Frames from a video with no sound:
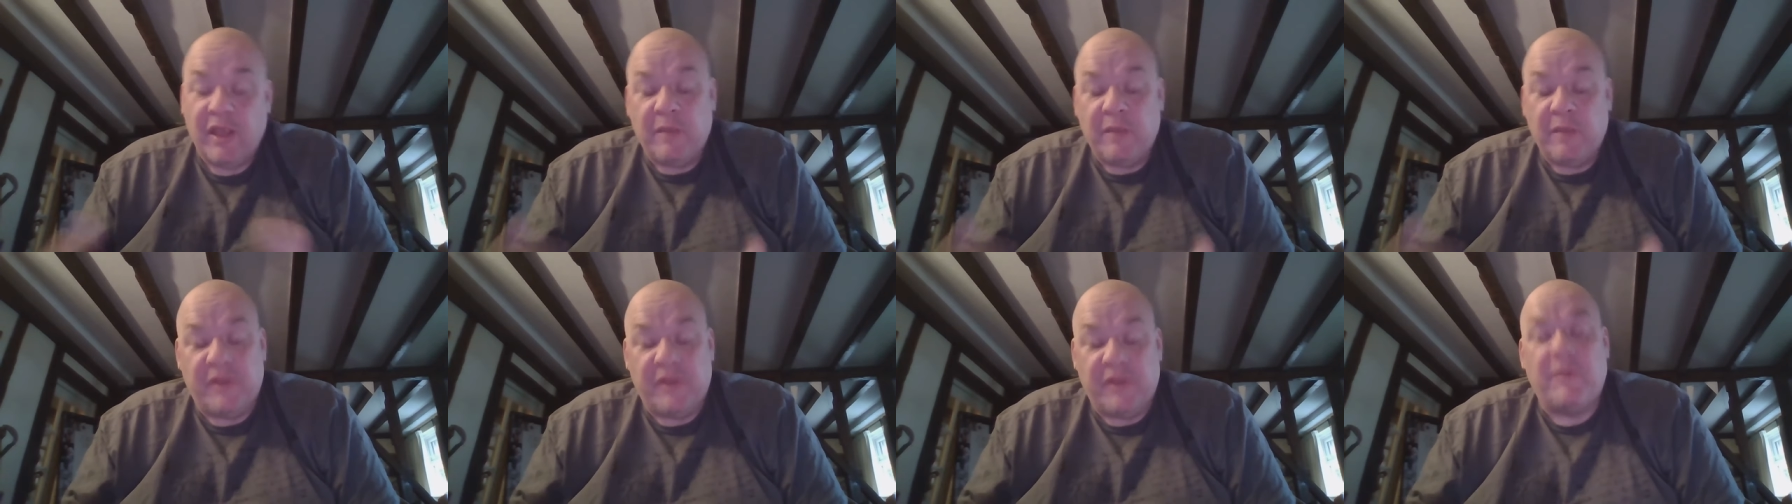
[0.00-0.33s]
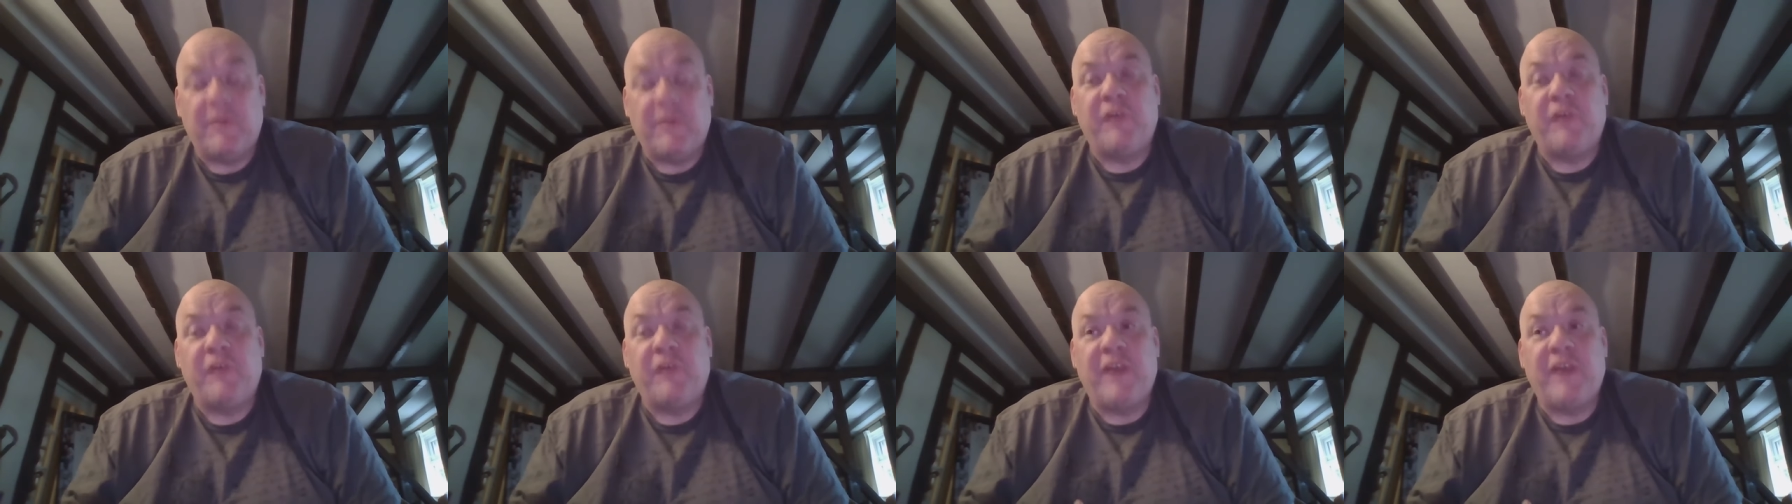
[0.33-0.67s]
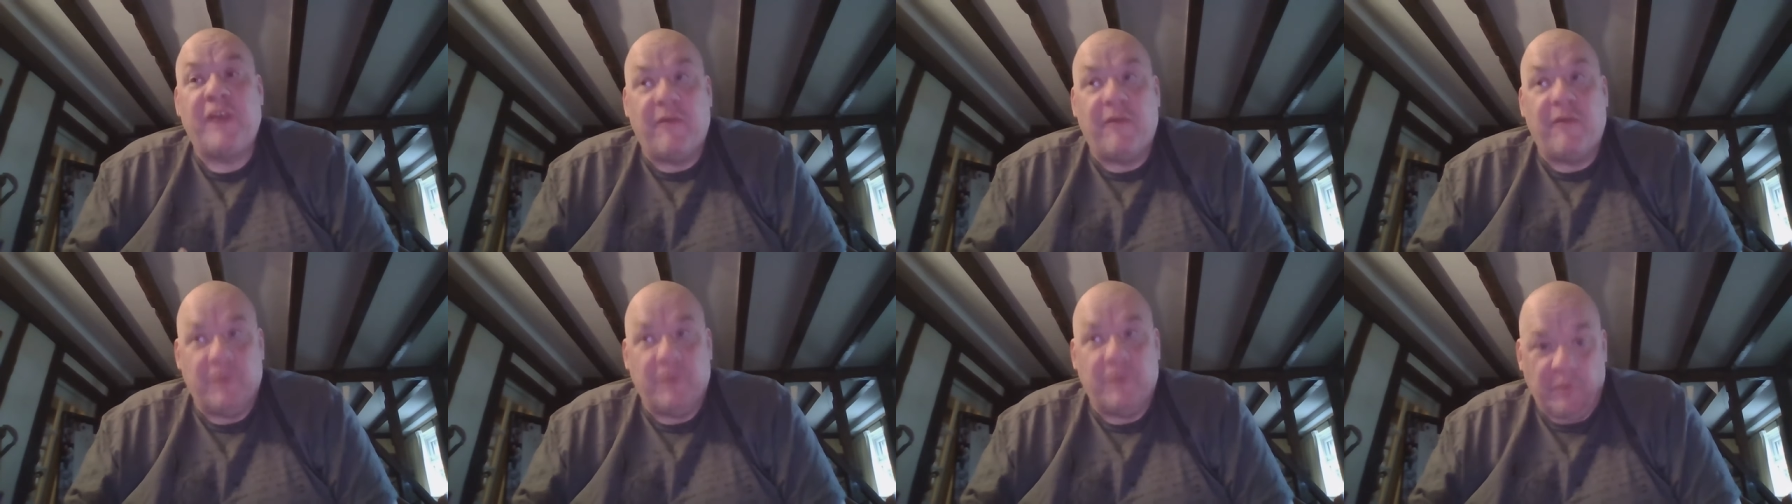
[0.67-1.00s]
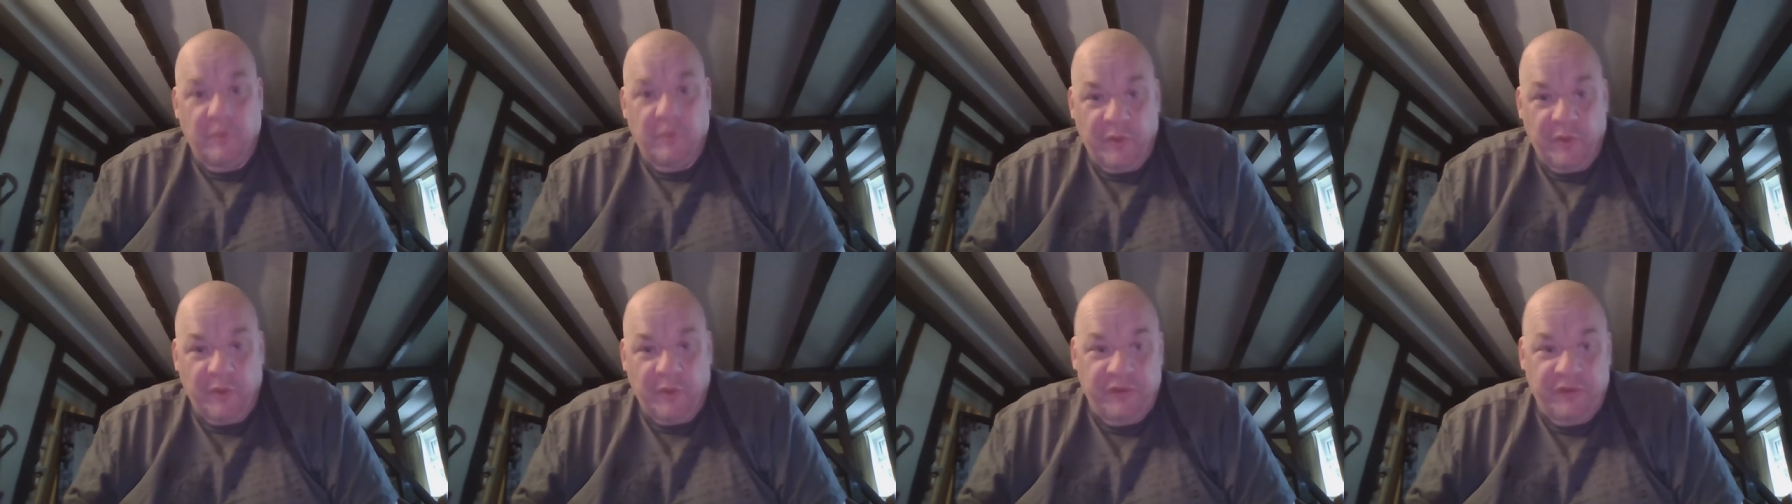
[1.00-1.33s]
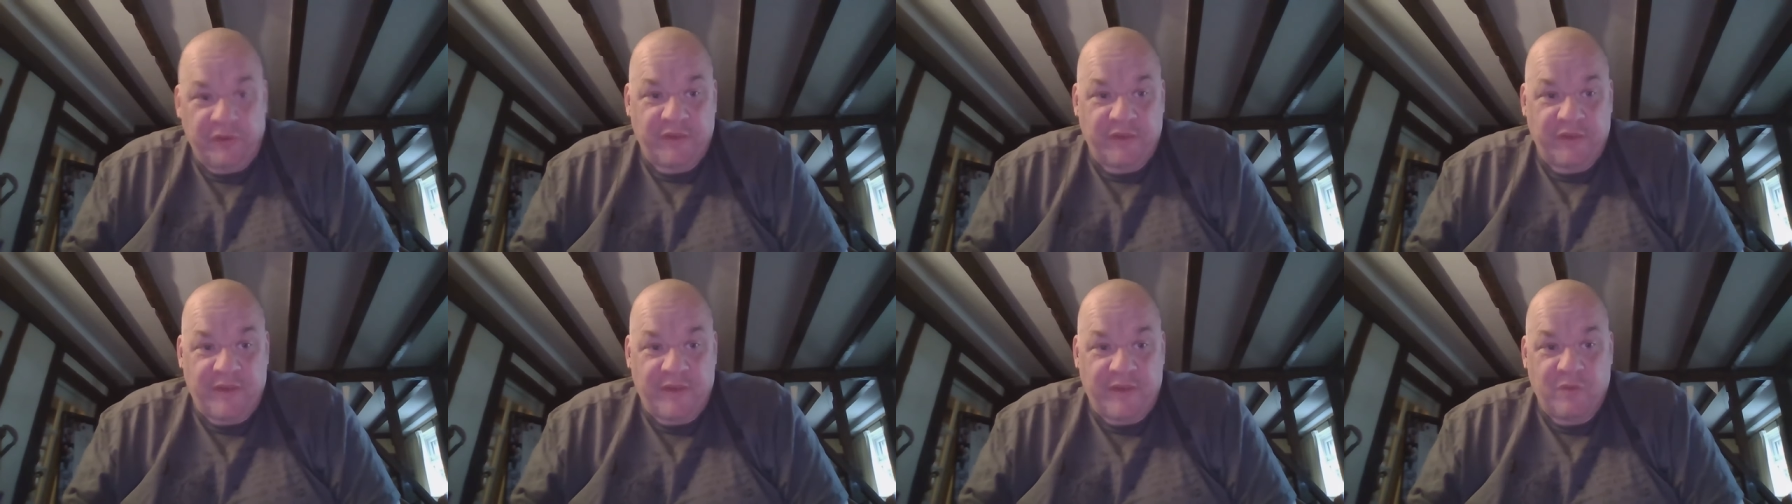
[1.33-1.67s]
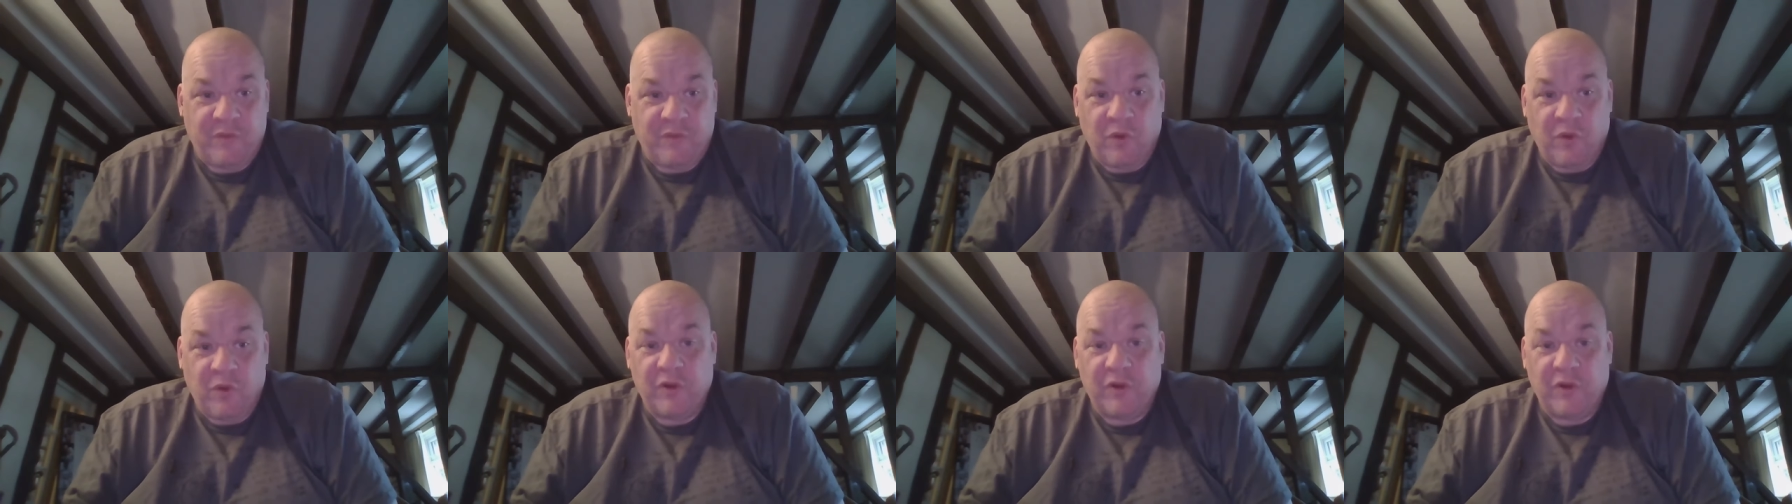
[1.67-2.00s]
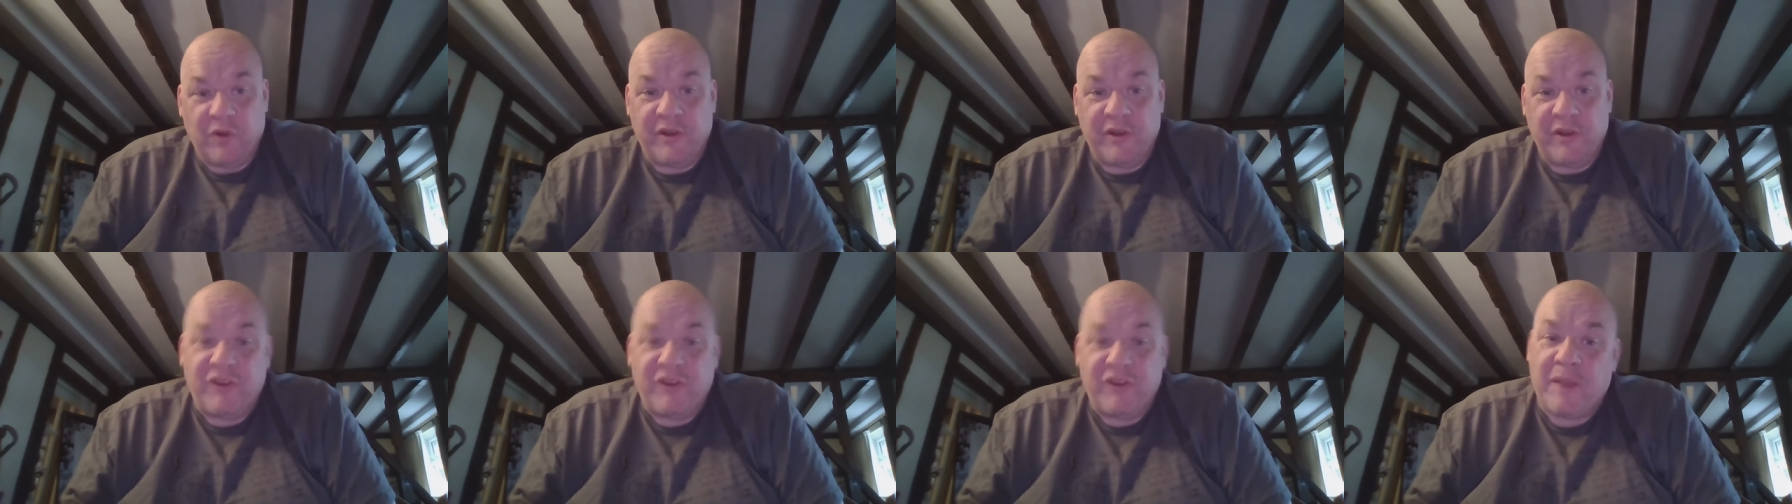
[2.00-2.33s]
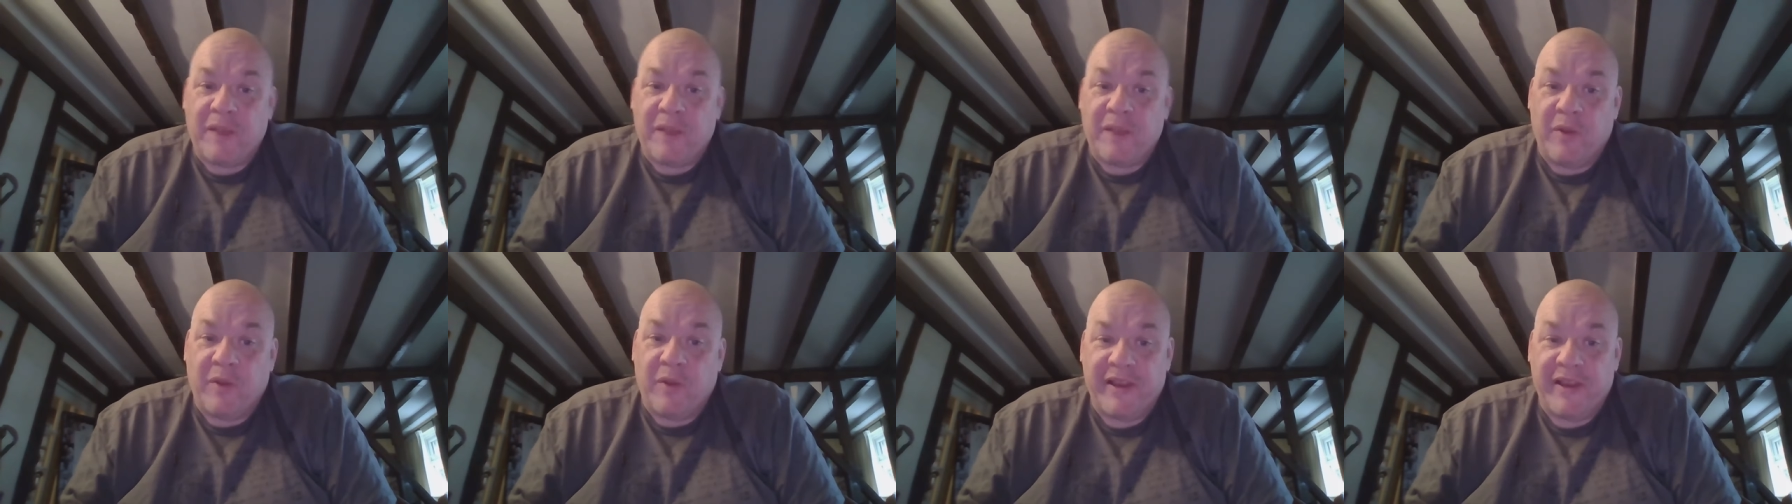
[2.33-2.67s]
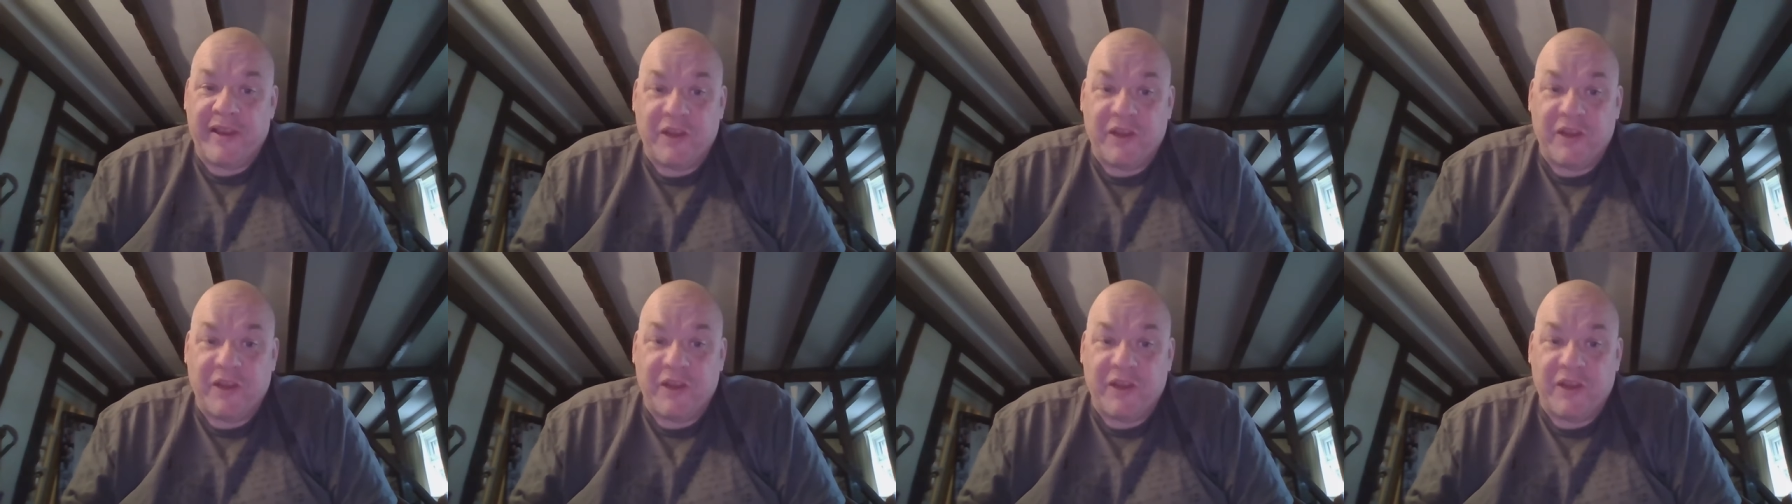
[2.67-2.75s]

but the most comfortable boots I've ever worn are the Jack Pyke